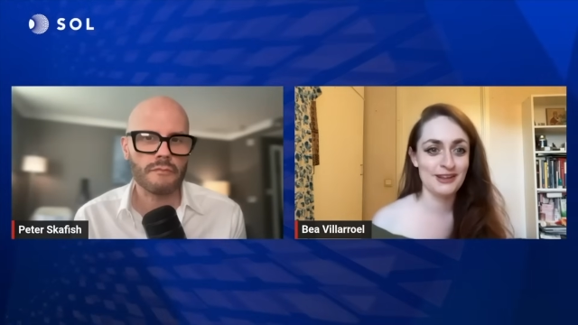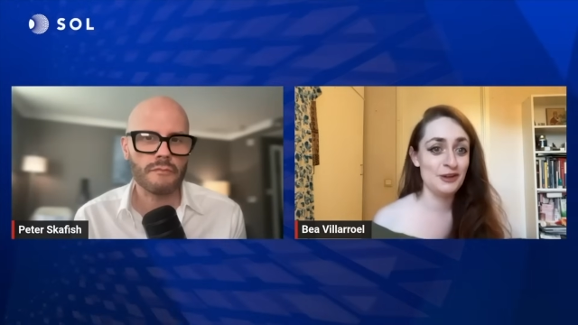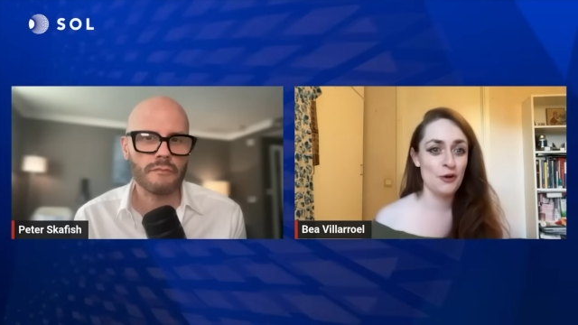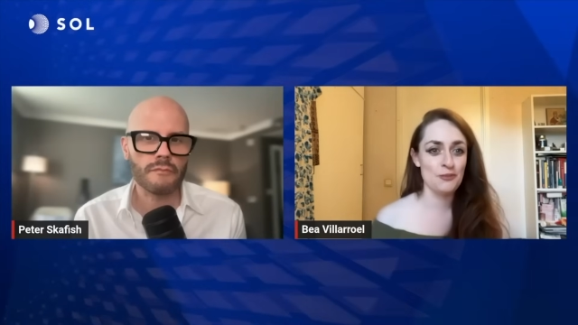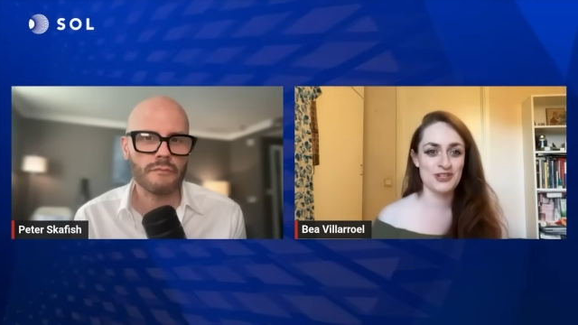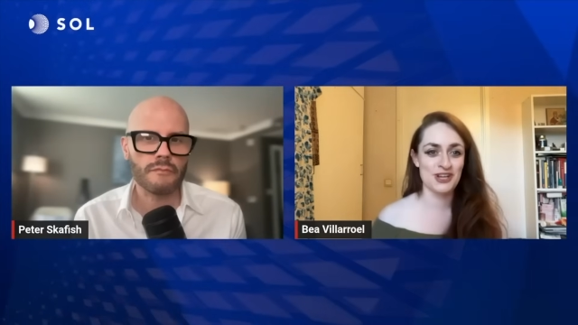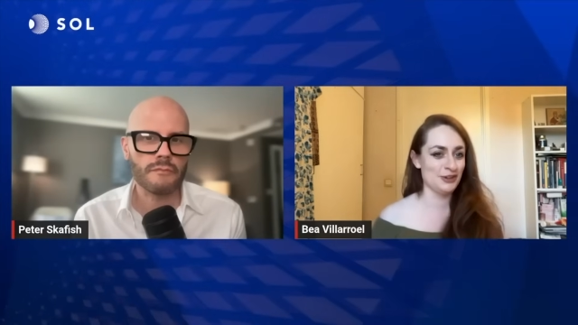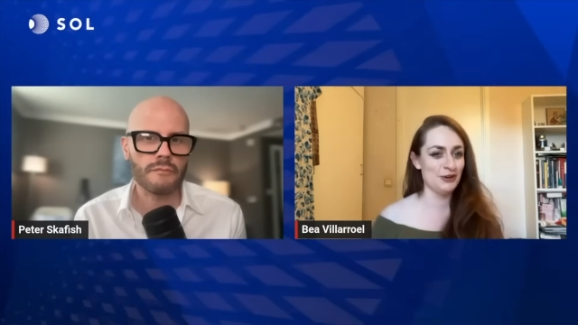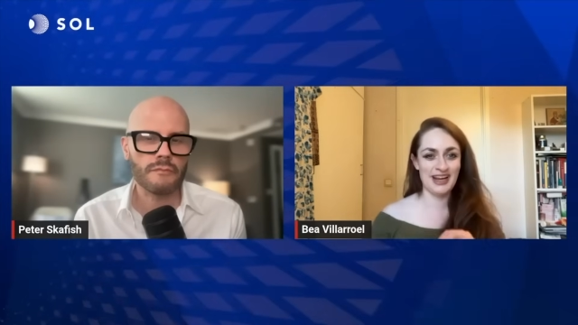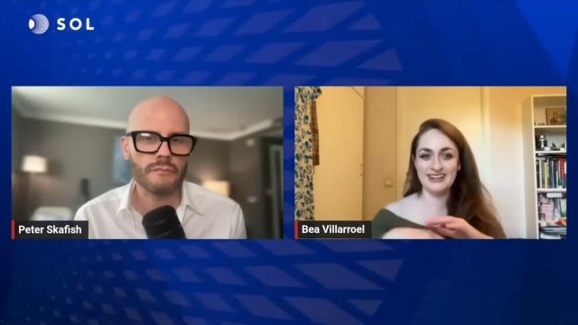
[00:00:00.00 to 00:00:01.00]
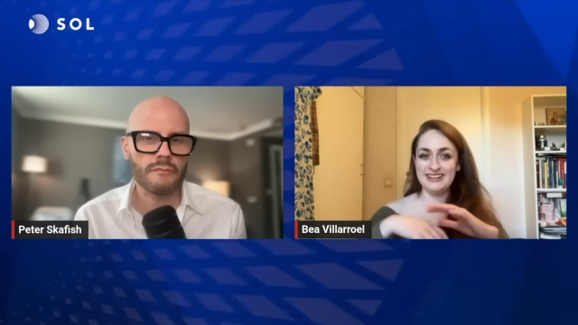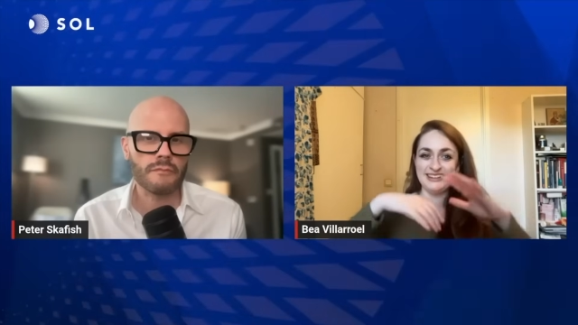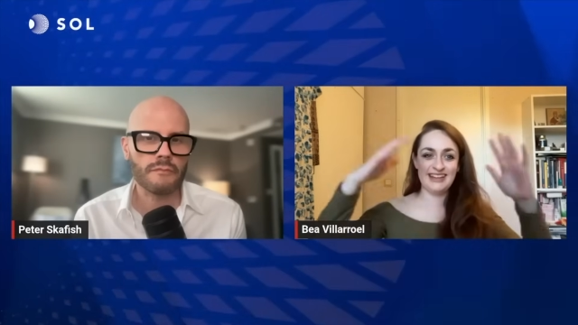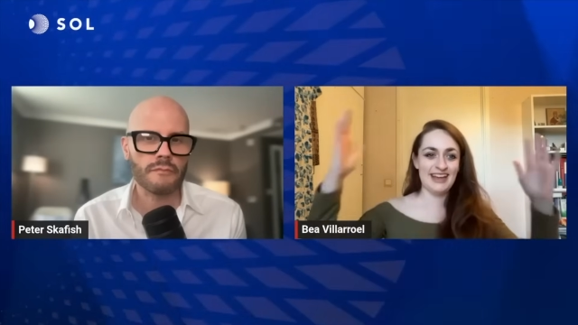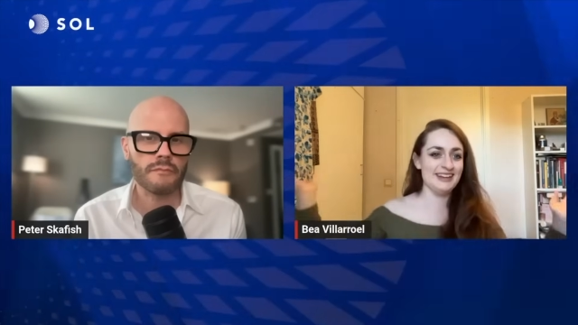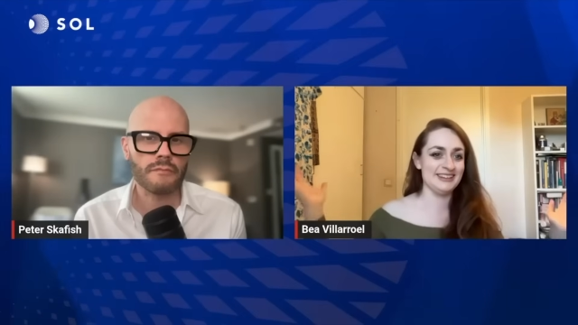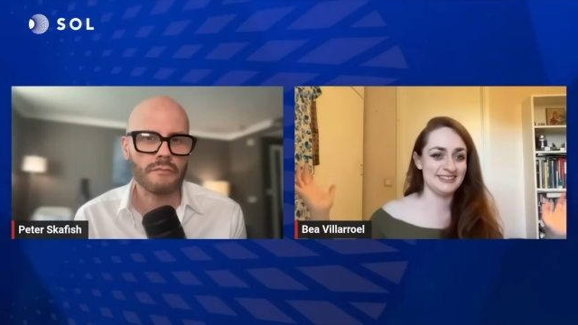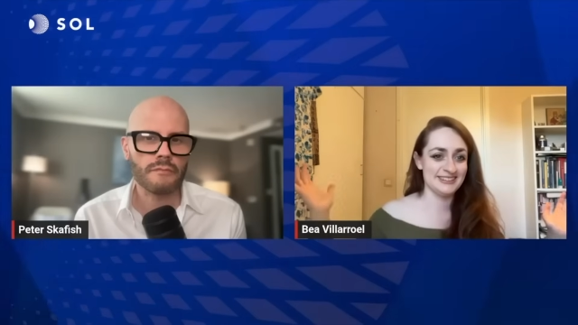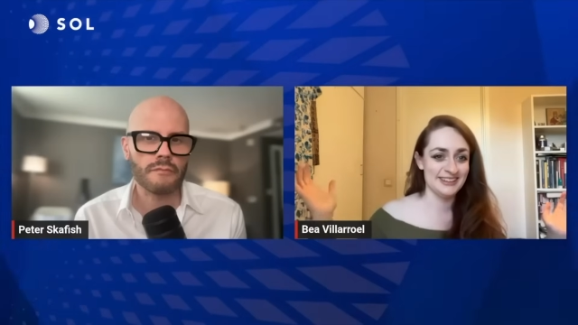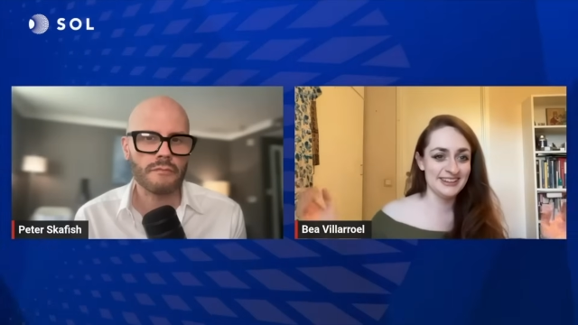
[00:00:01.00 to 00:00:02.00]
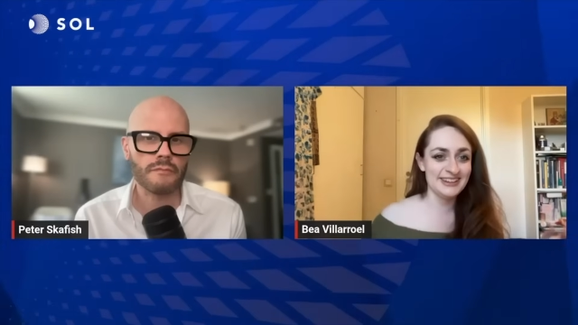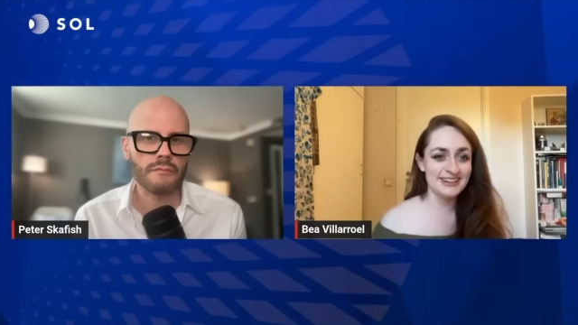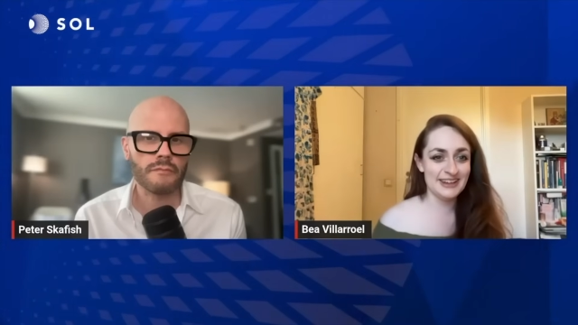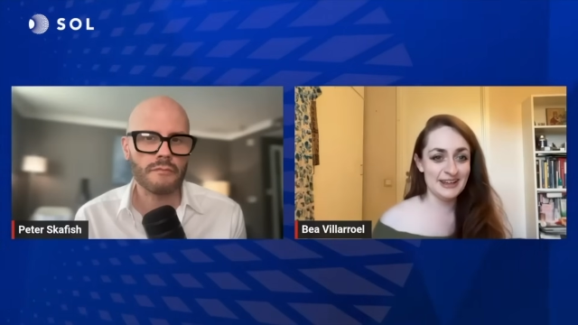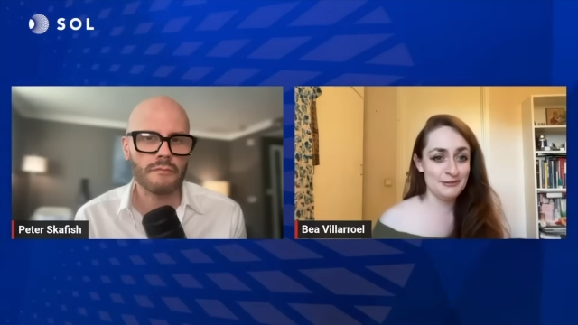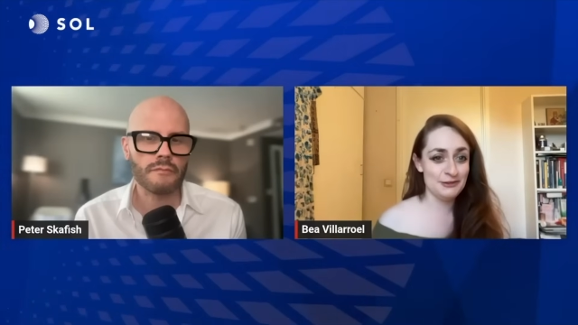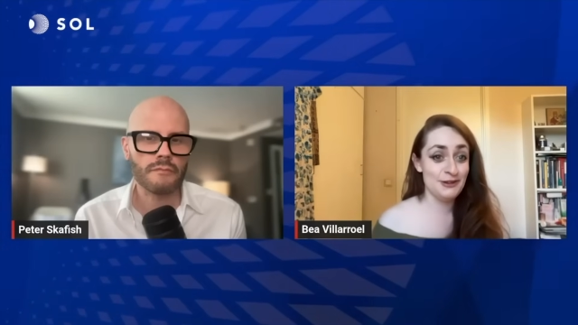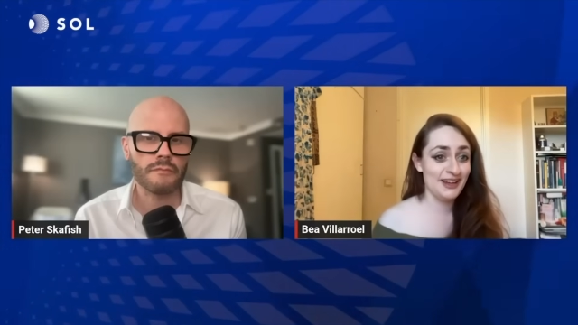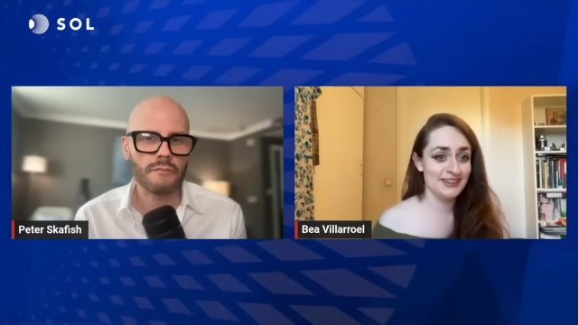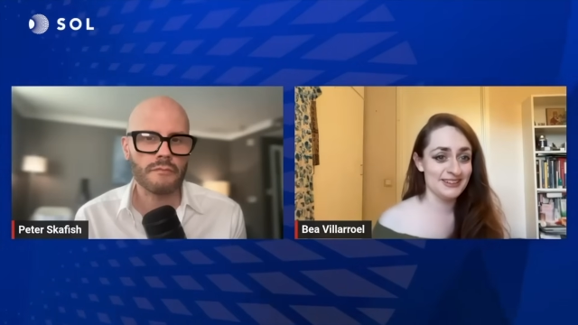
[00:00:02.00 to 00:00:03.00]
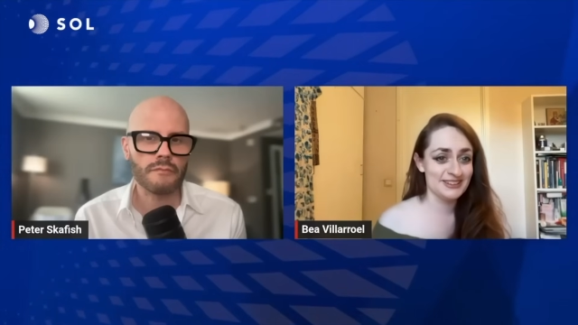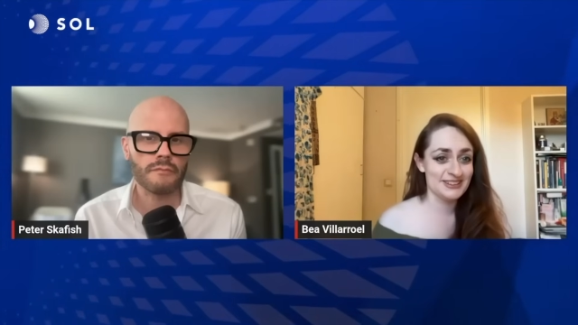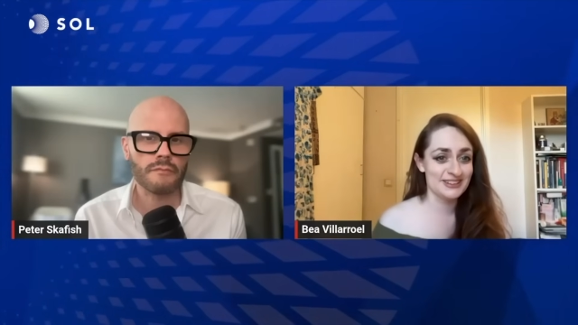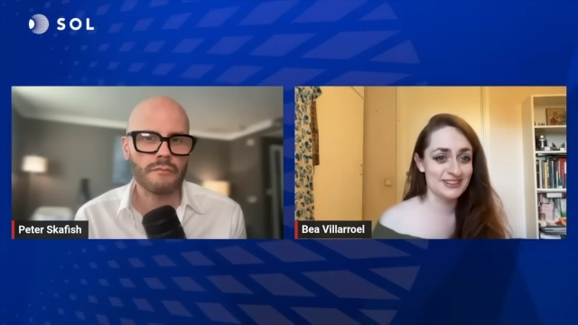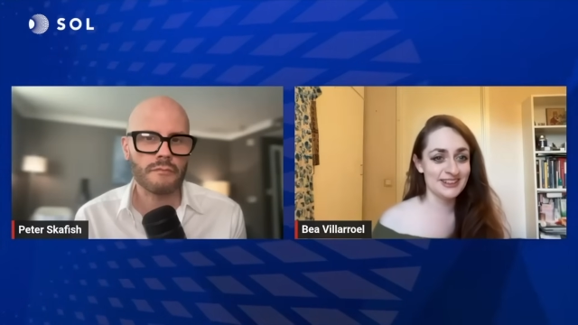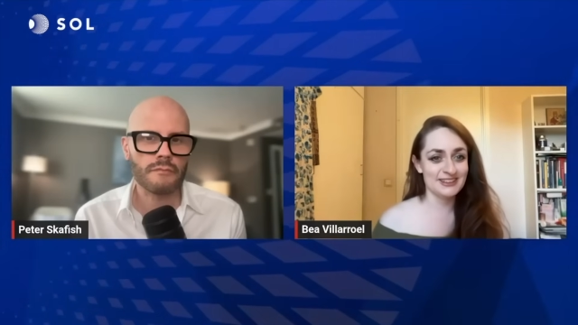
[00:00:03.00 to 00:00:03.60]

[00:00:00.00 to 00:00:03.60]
Speaker 1: any object or any galaxy ever vanished.